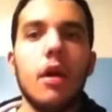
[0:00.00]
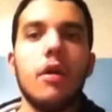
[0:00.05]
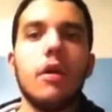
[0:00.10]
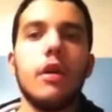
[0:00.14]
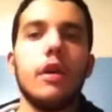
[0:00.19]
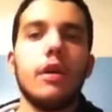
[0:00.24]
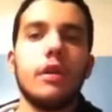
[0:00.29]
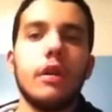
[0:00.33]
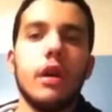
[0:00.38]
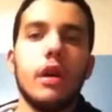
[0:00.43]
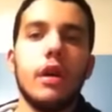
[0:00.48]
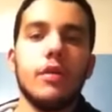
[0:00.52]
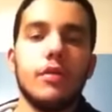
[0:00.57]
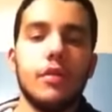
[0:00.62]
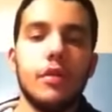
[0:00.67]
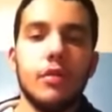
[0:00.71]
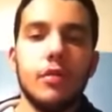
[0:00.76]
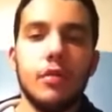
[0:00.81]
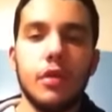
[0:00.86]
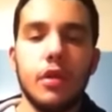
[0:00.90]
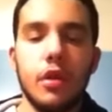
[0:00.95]
Alright guys,
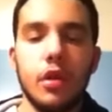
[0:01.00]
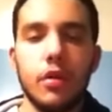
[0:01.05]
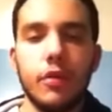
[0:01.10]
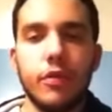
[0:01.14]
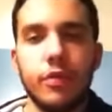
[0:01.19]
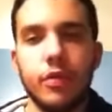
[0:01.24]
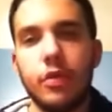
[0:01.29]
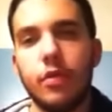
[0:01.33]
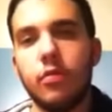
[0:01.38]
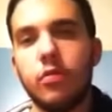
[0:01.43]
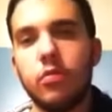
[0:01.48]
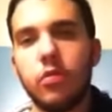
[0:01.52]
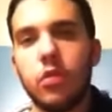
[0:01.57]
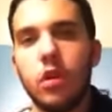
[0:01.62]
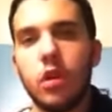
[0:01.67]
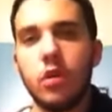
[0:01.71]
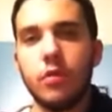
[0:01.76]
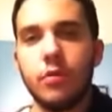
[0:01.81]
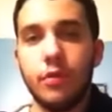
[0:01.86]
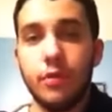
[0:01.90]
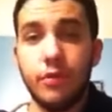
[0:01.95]
here we are for the
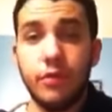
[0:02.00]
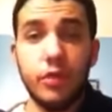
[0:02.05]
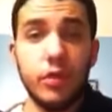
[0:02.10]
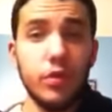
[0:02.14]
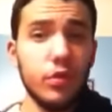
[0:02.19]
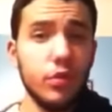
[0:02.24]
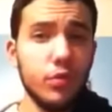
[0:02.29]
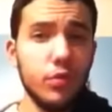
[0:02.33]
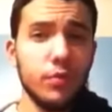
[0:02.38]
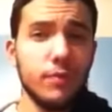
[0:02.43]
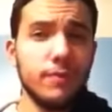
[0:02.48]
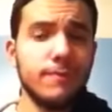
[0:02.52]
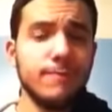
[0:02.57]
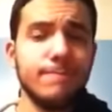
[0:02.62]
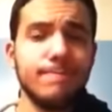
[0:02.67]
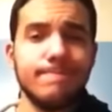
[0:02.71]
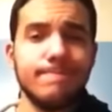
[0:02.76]
Raw review.